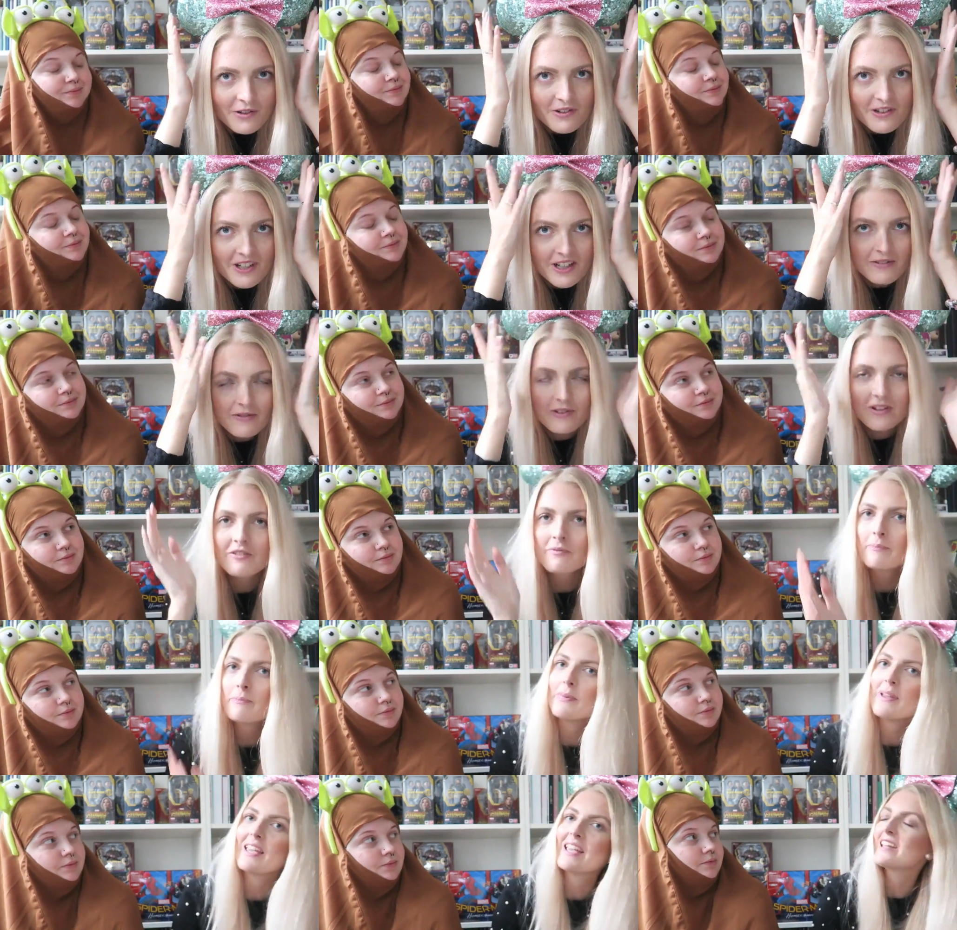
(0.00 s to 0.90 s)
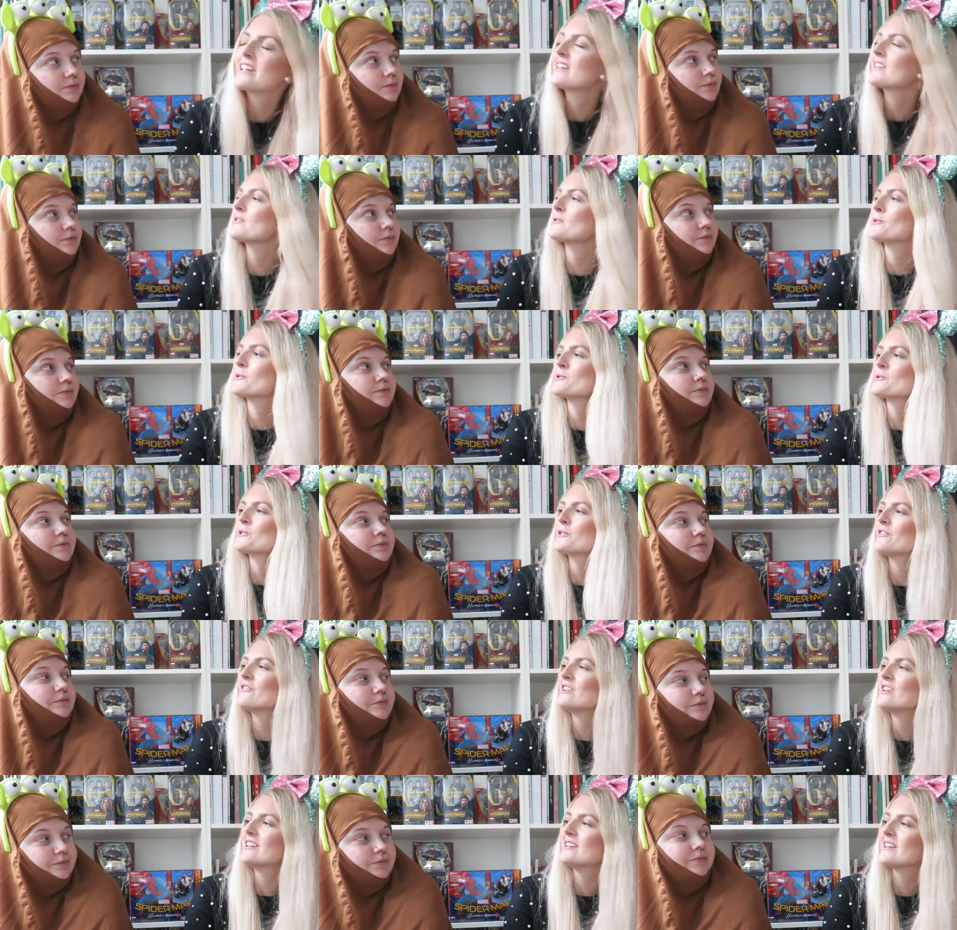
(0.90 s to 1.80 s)
Speaker 1: green with pink. It's also a
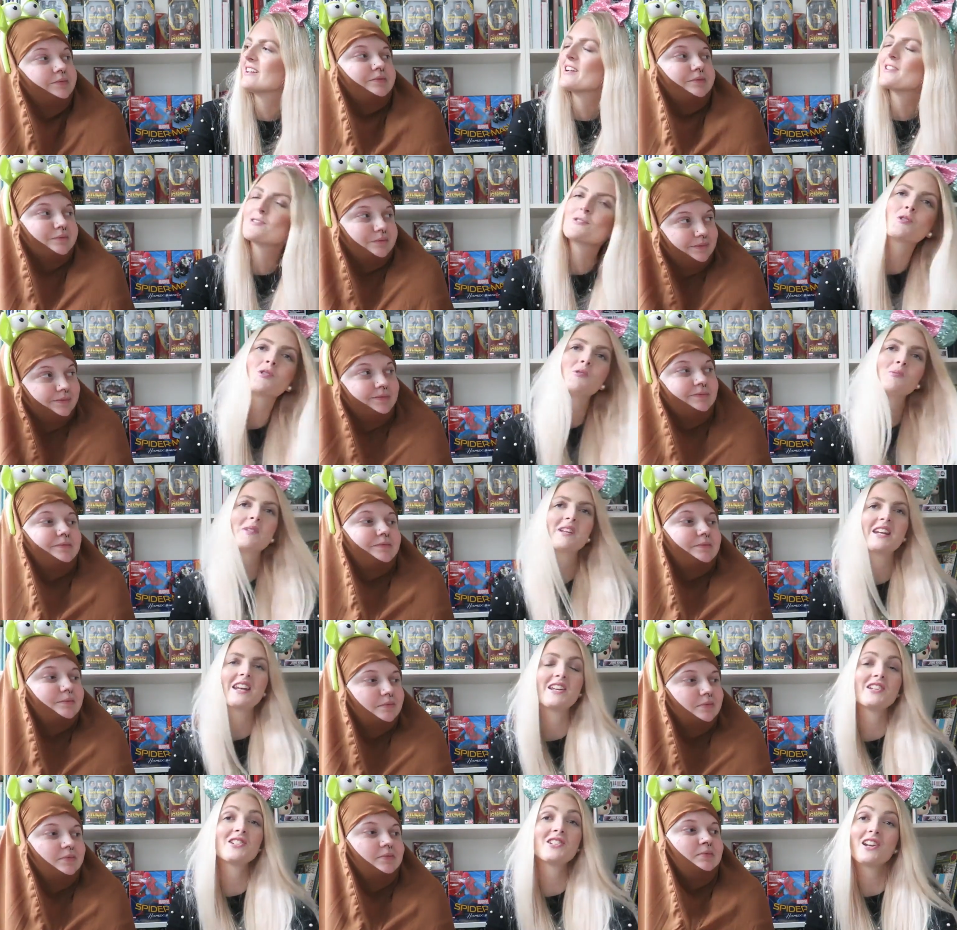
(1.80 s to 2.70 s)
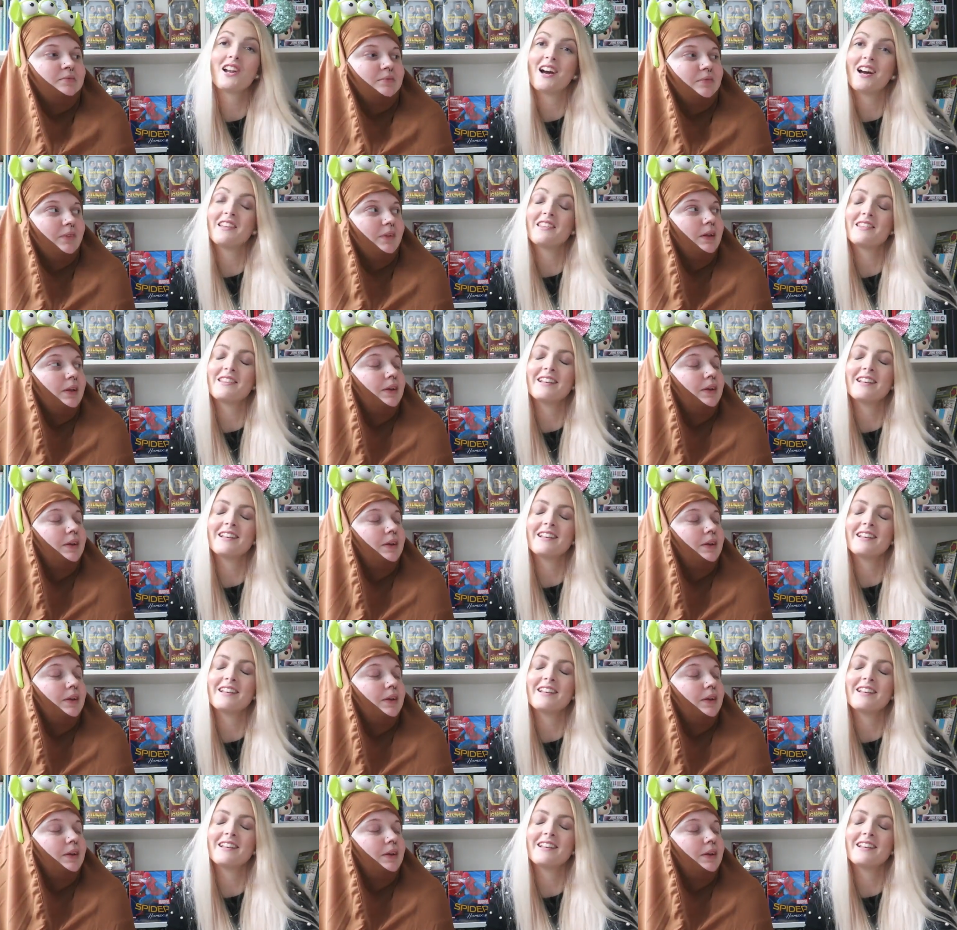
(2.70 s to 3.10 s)
really nice combination, I